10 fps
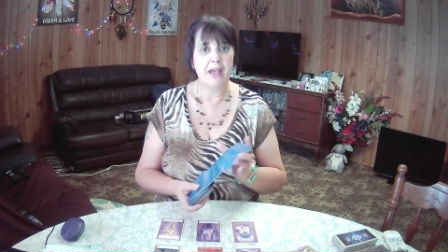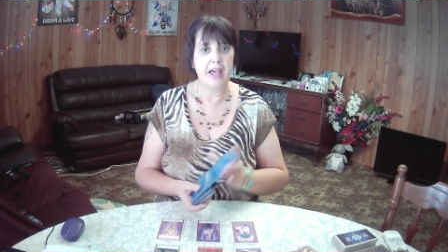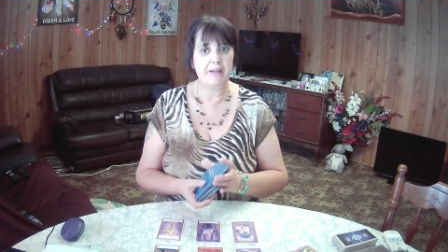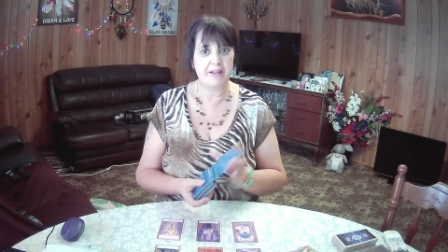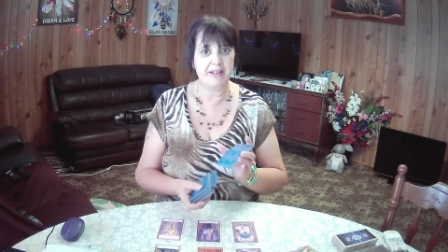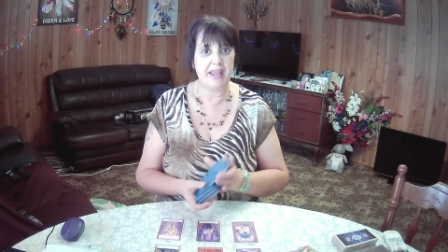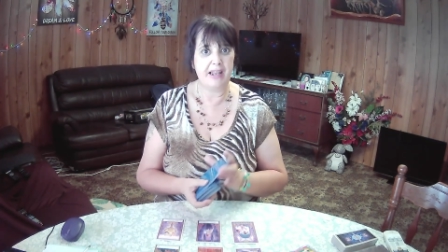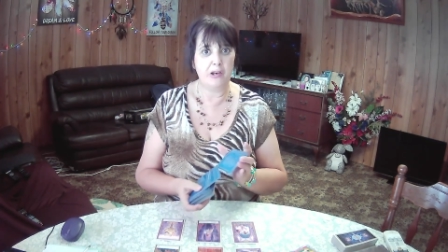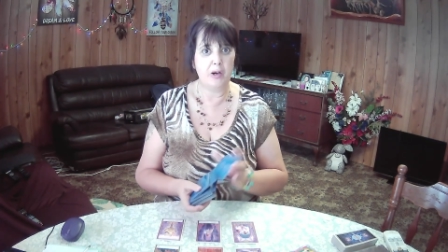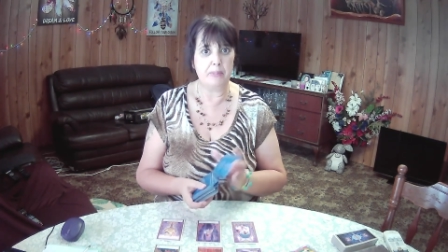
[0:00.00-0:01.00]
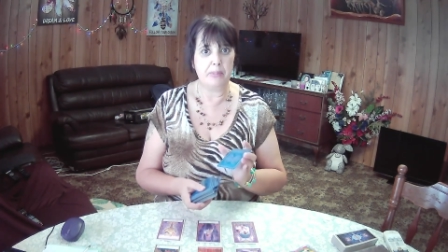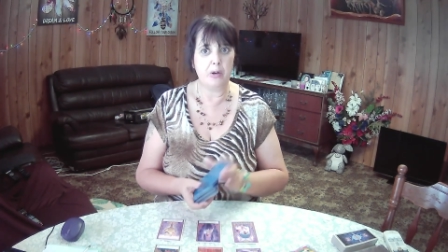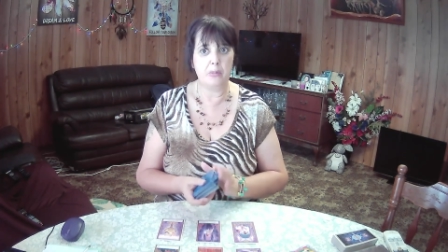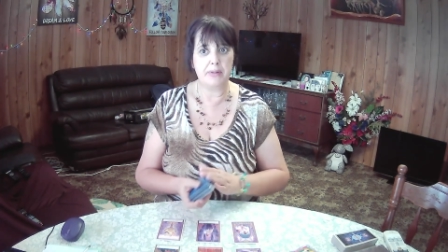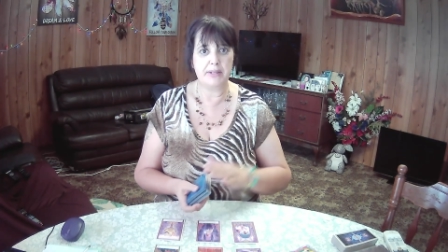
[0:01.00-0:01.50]
having that light
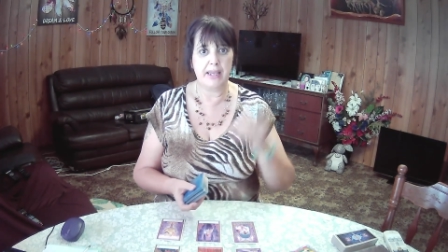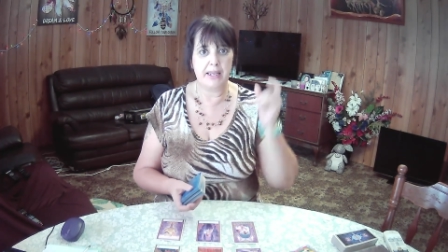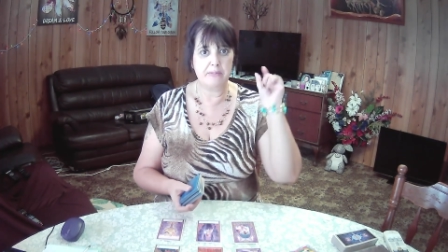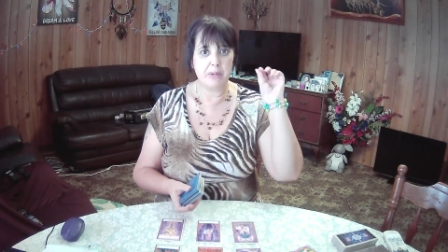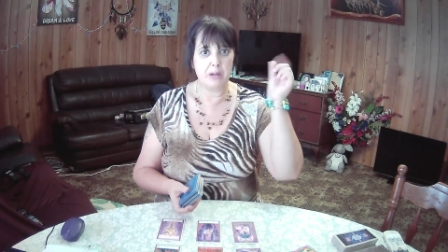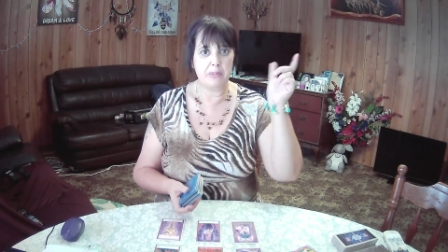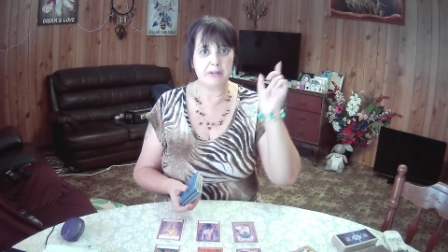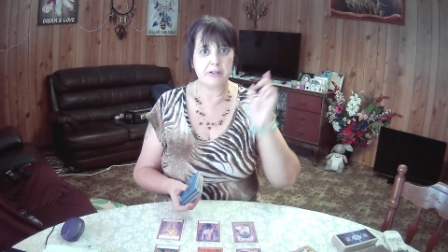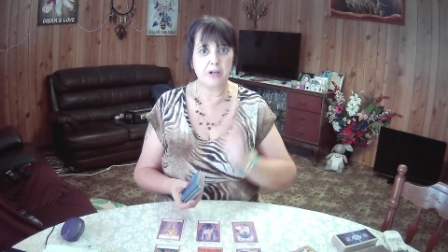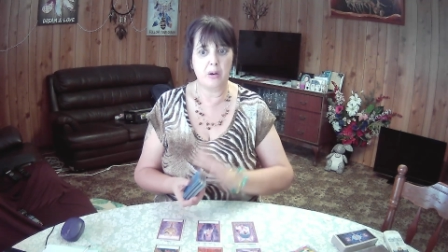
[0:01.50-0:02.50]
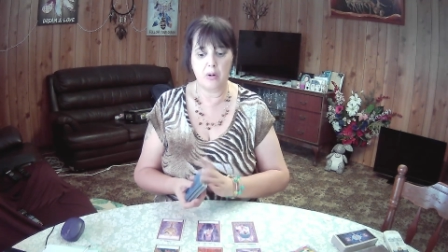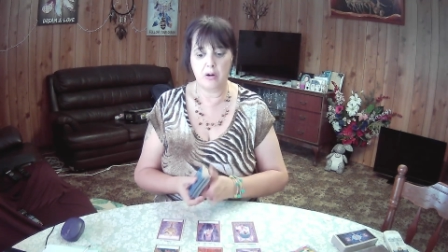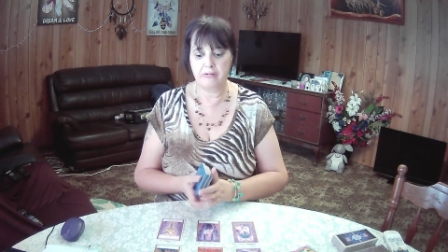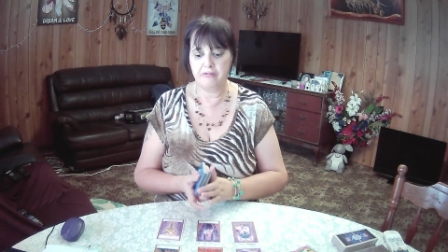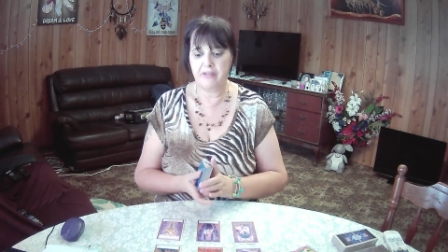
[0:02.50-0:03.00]
bulb in your head moment go
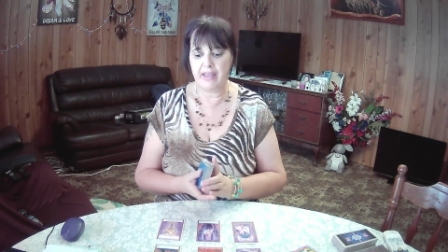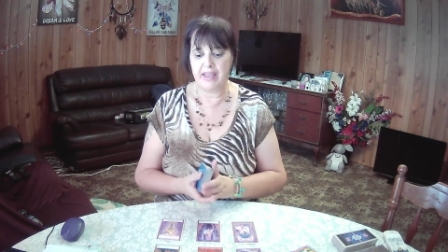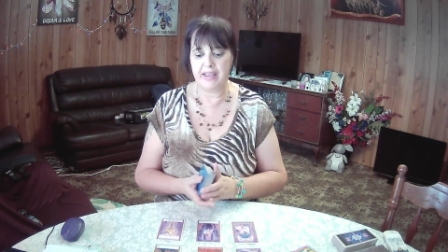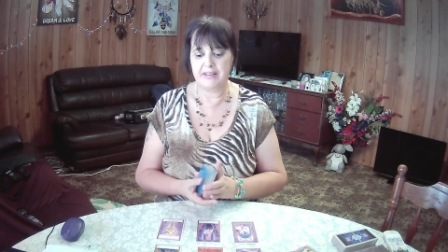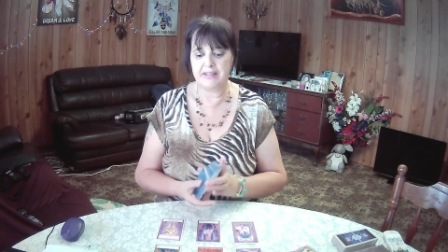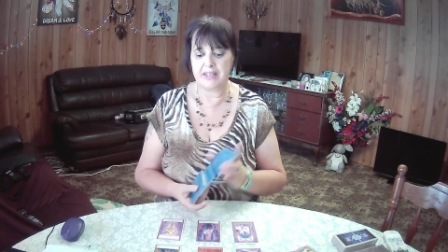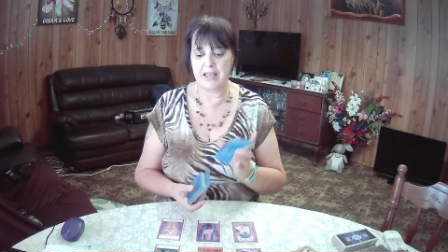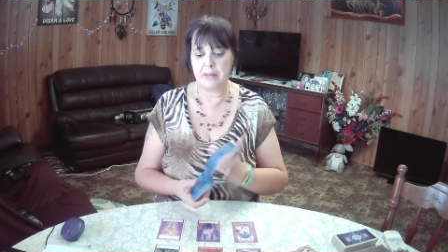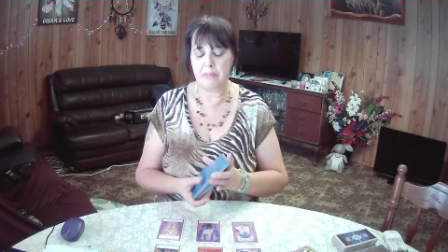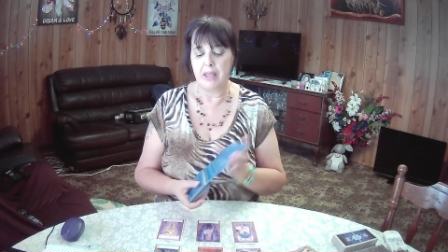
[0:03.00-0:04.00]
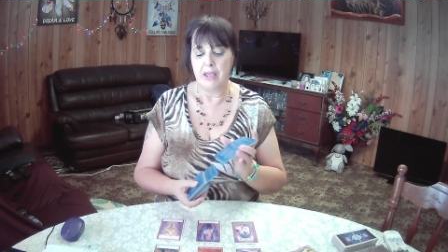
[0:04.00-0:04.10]
off and um,